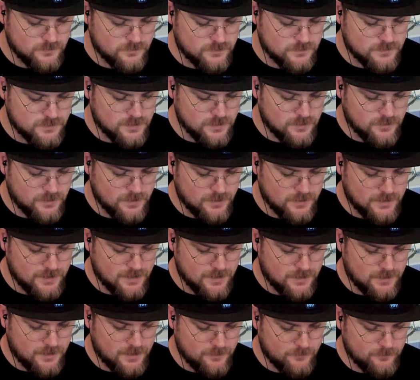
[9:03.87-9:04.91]
Do you think they'd
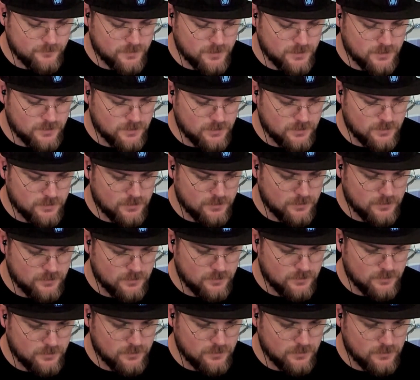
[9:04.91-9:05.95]
let
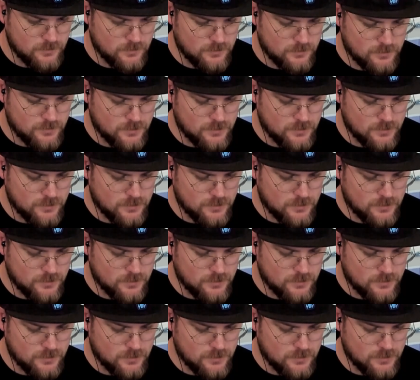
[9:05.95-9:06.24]
me...